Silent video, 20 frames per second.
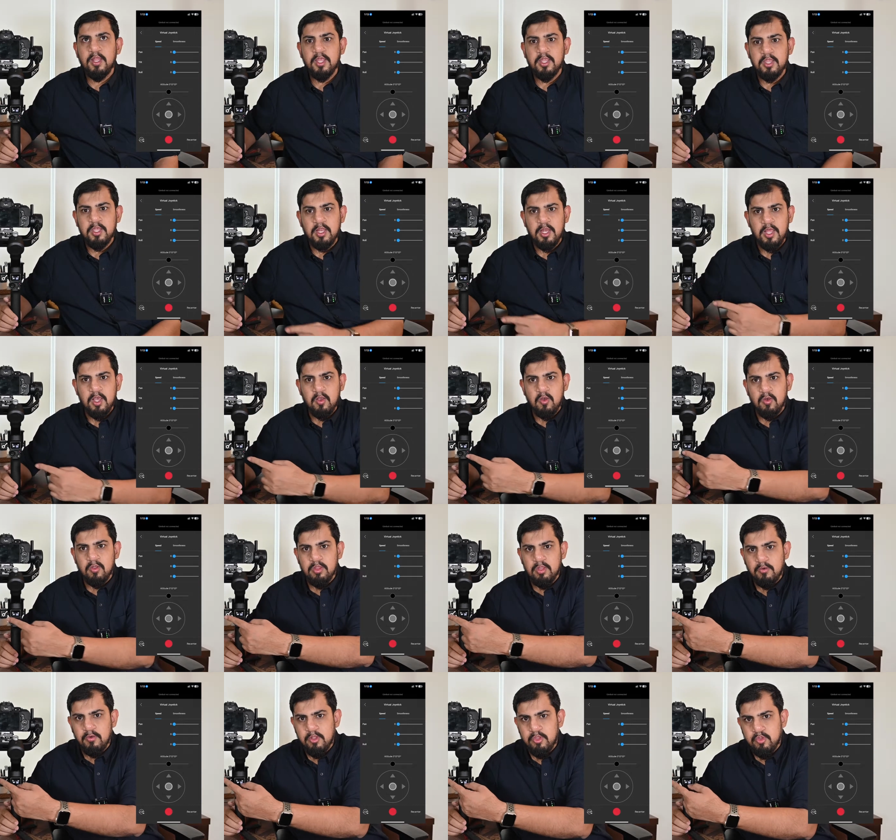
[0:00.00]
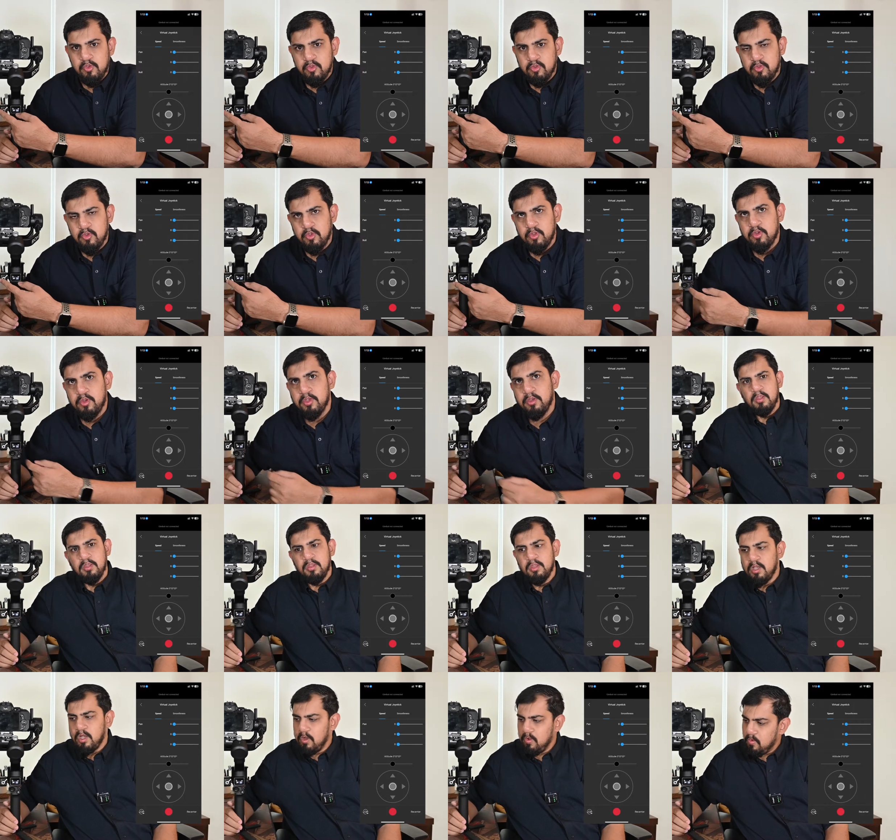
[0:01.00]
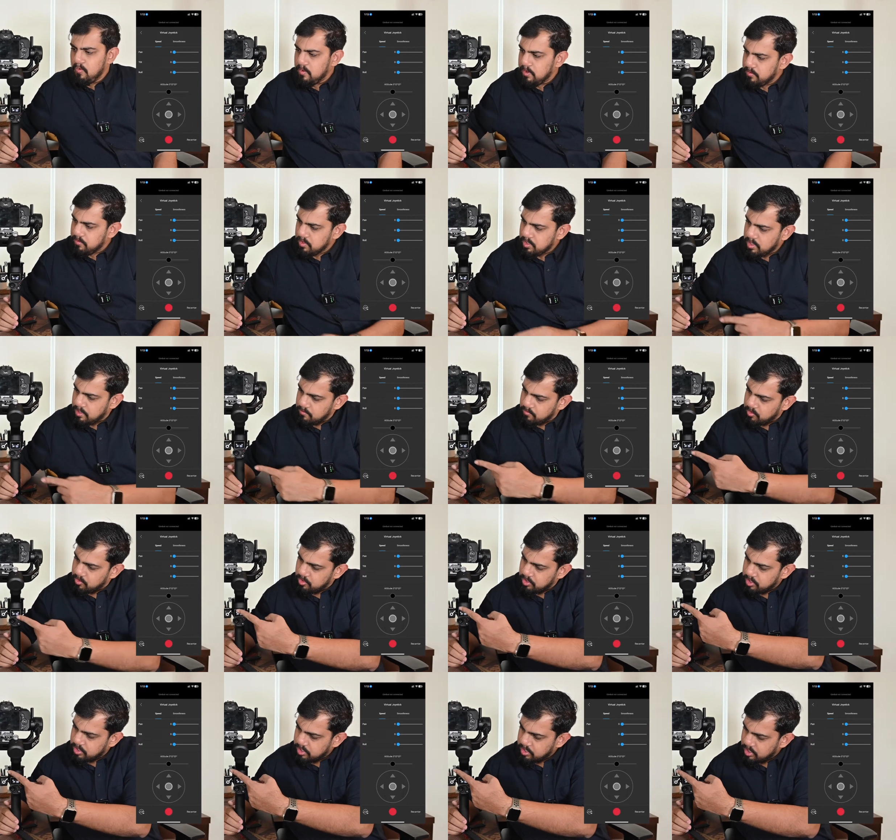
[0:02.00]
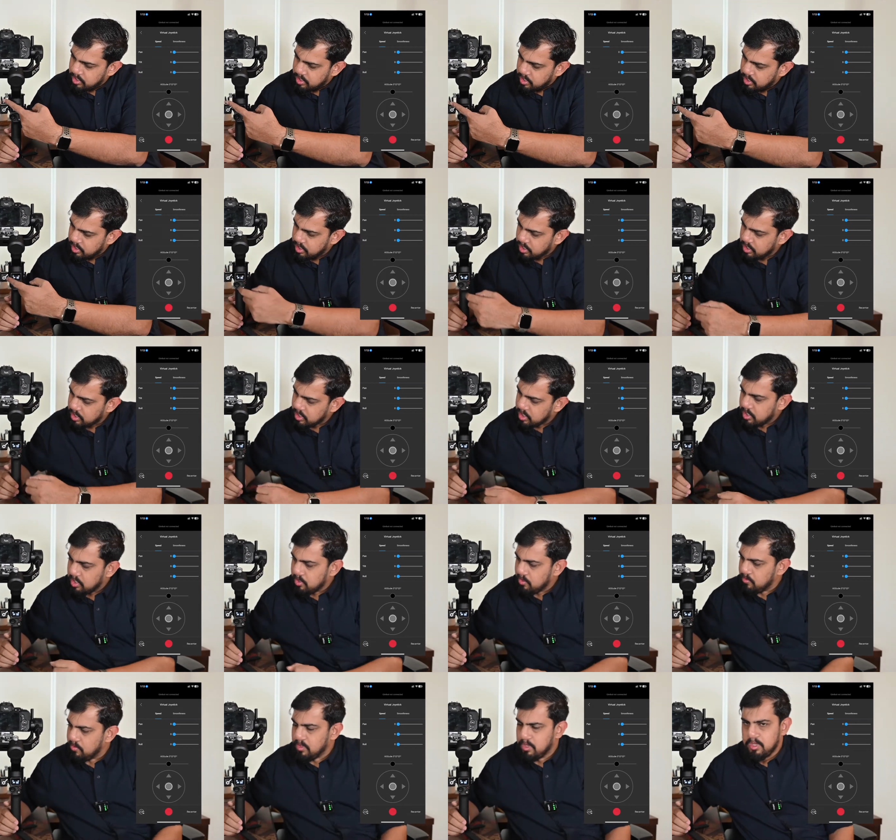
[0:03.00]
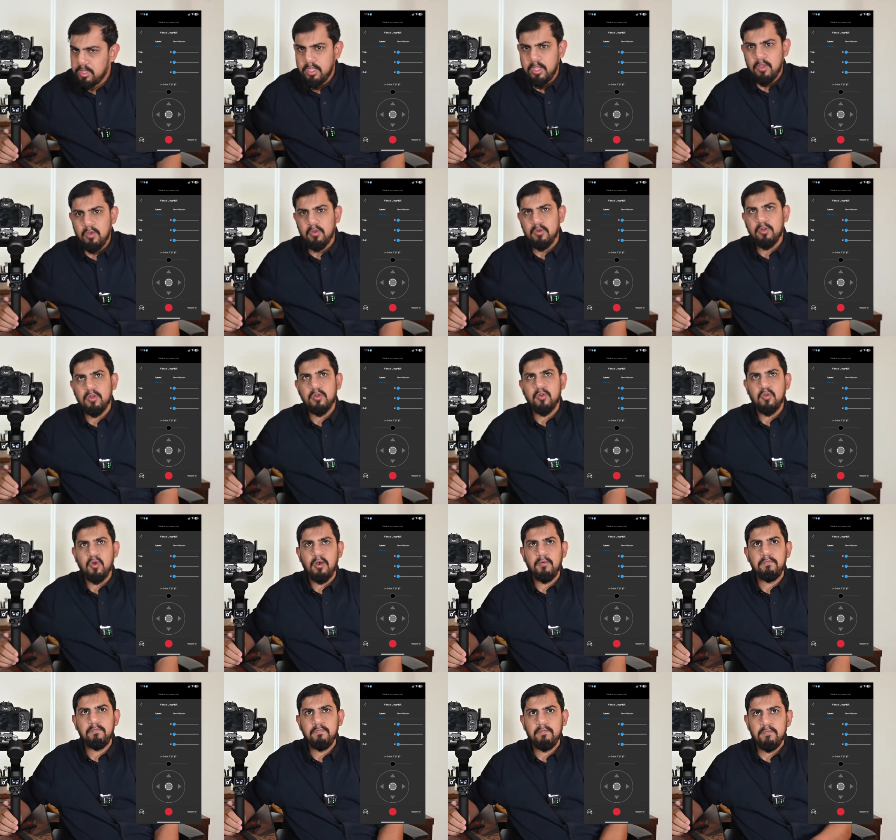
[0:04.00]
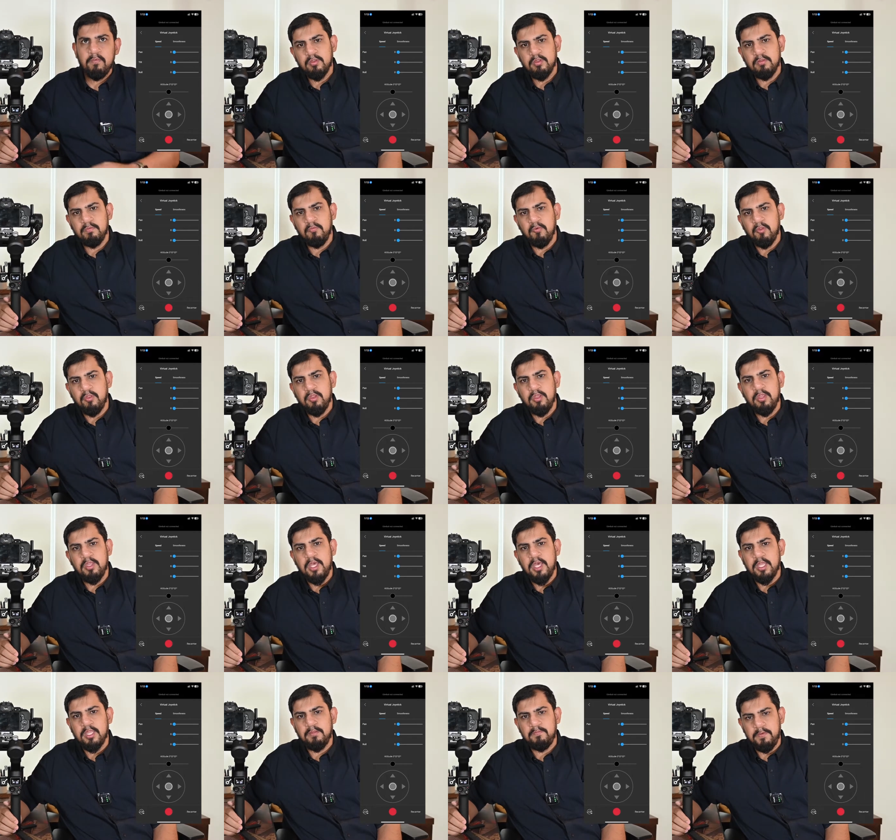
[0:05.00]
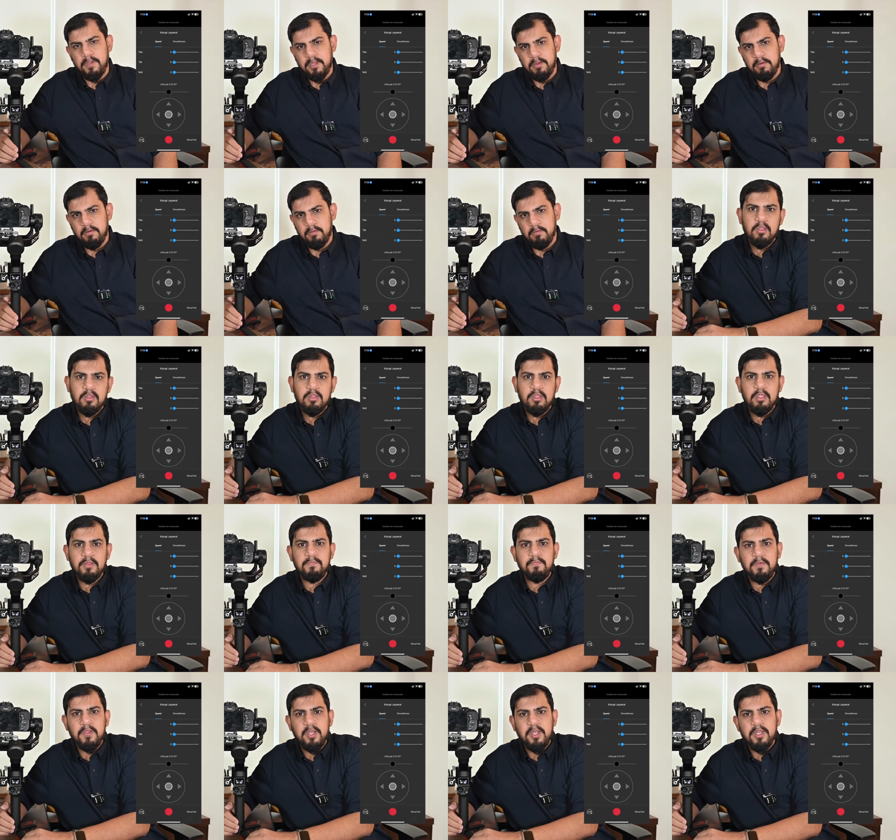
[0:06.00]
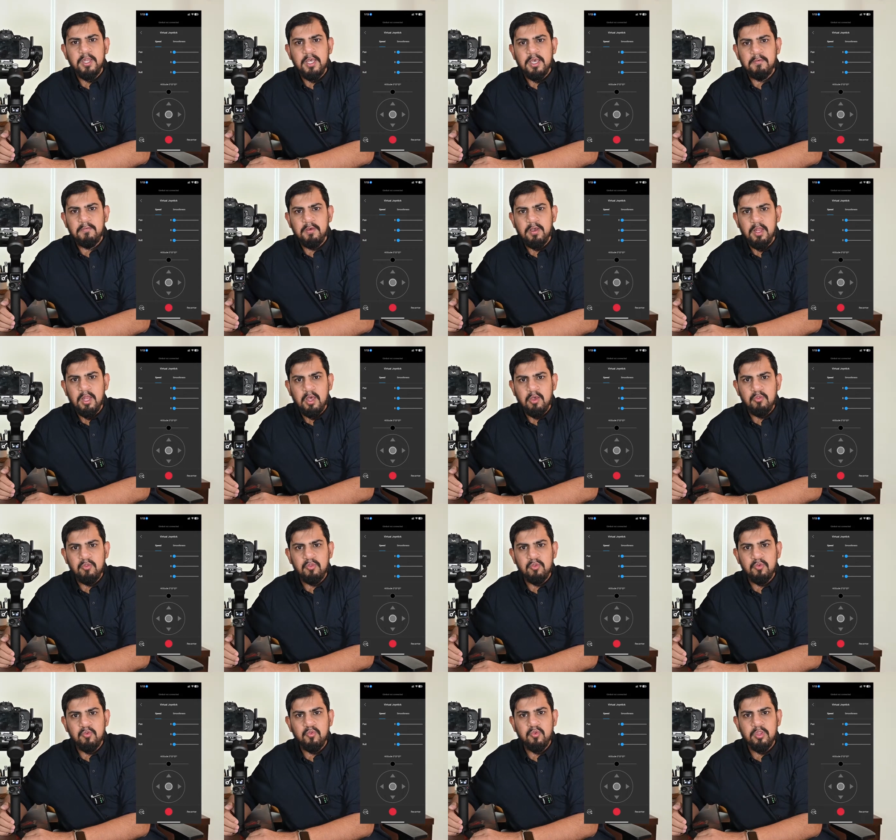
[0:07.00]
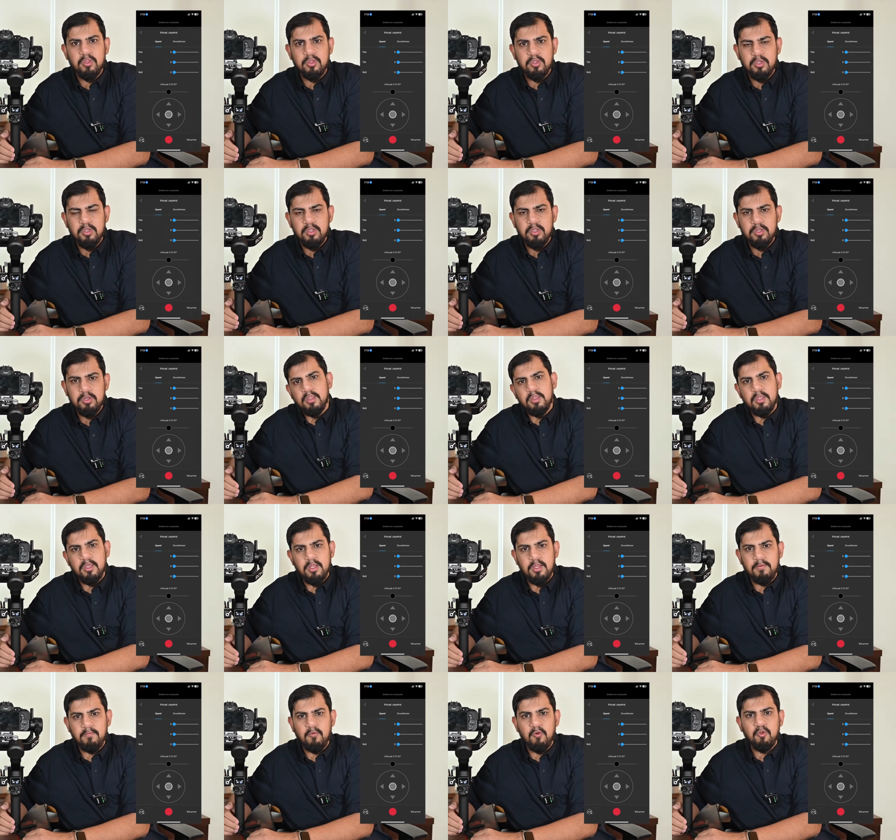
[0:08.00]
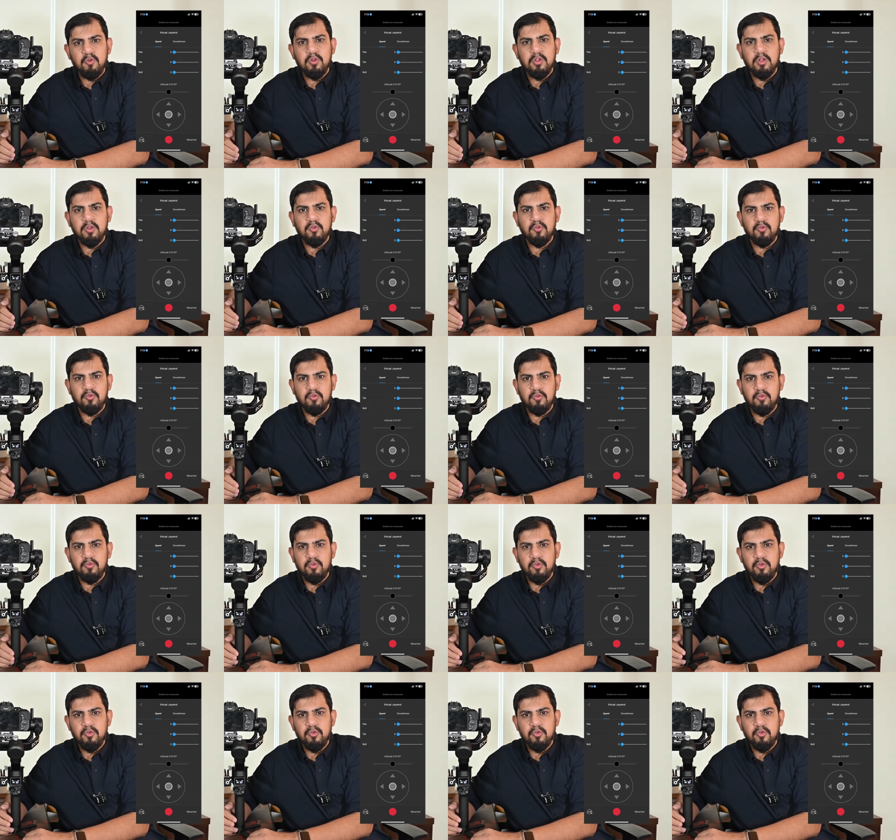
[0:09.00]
Let's click on the Virtual Joystick. Now when we come to this screen, you will see on the top Smoothness and Speed. The Speed tab allows you to adjust the remote controlled